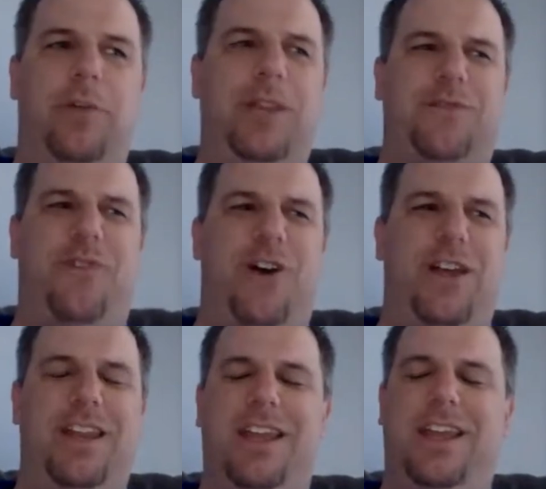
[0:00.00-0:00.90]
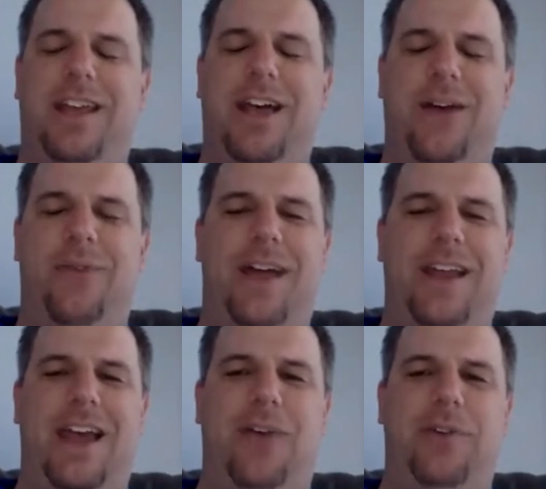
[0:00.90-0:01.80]
But it's fun. Right
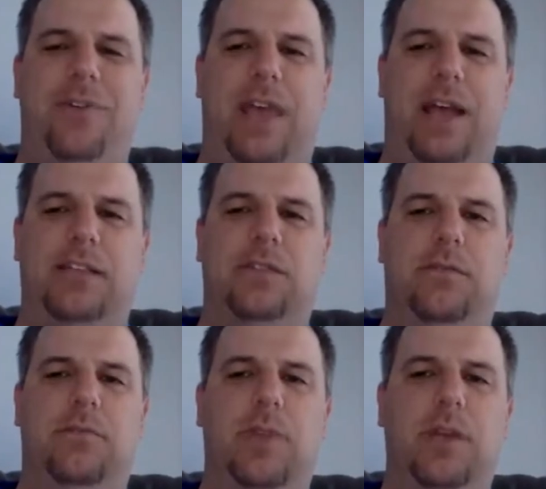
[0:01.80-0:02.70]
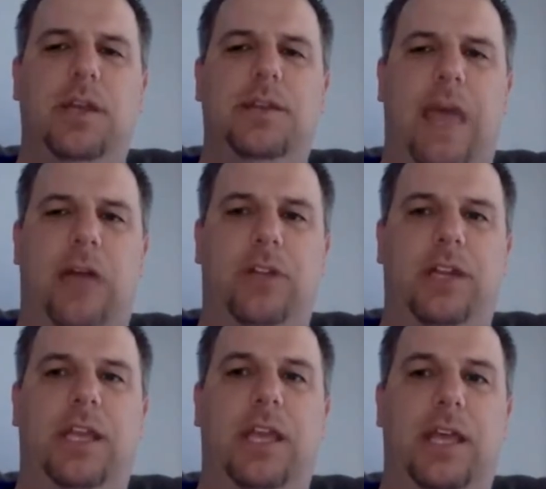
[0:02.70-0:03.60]
now we've got some
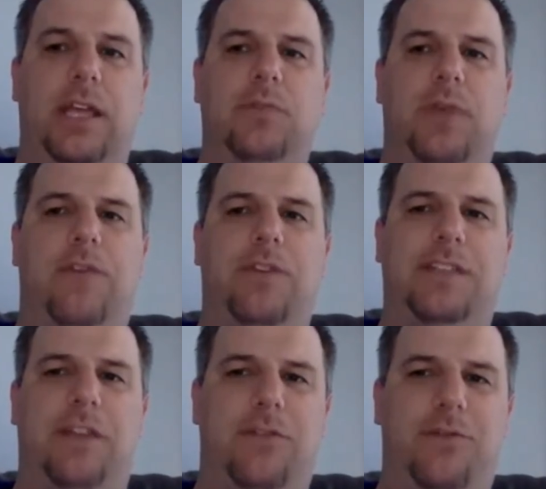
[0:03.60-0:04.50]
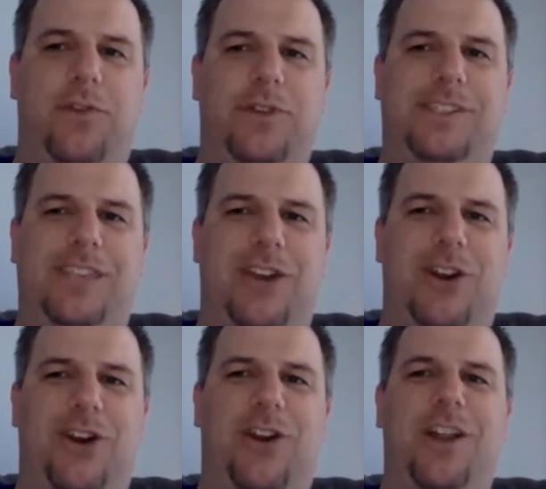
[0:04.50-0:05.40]
talented kids. We have a 7-foot
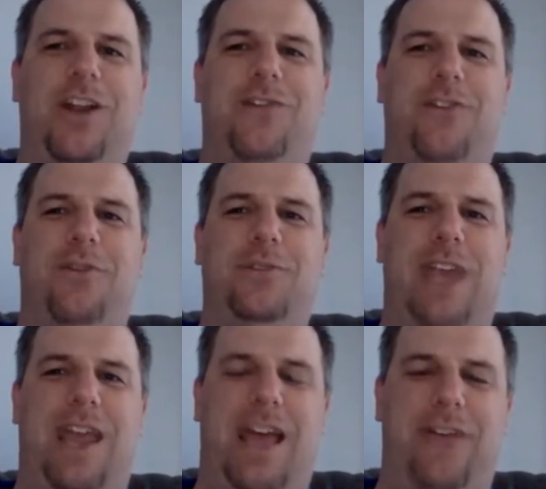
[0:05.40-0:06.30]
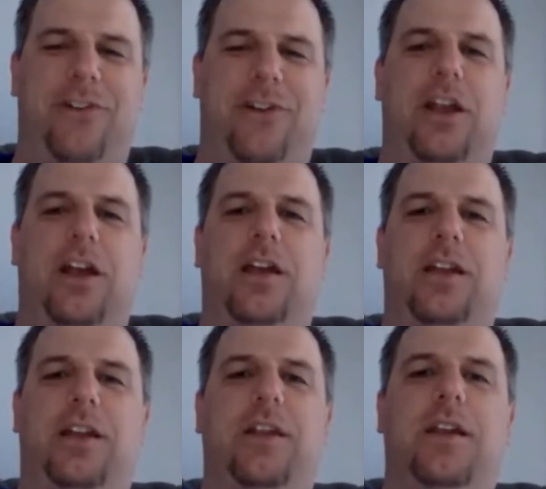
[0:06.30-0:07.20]
center from Chad, Africa,
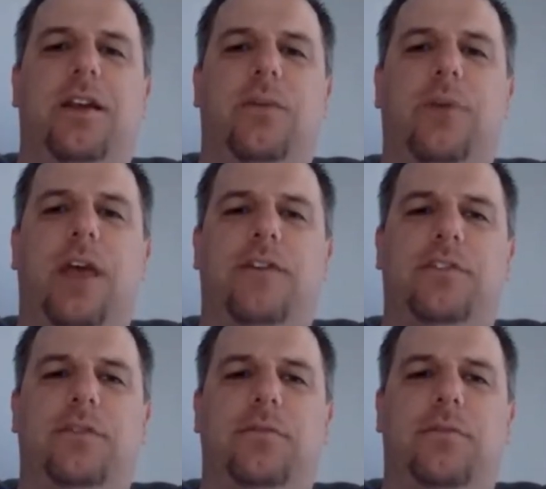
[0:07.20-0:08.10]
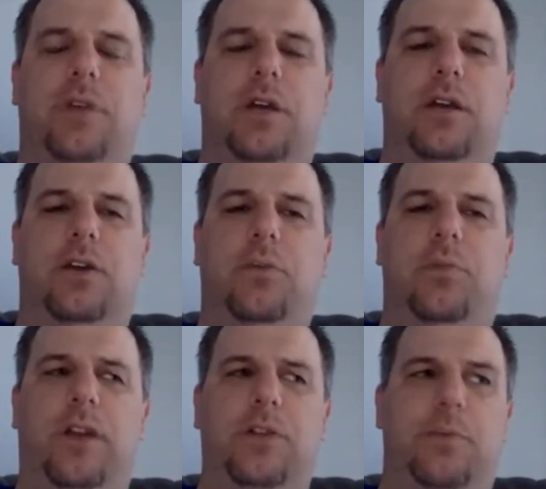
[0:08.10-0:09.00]
and we have some good players.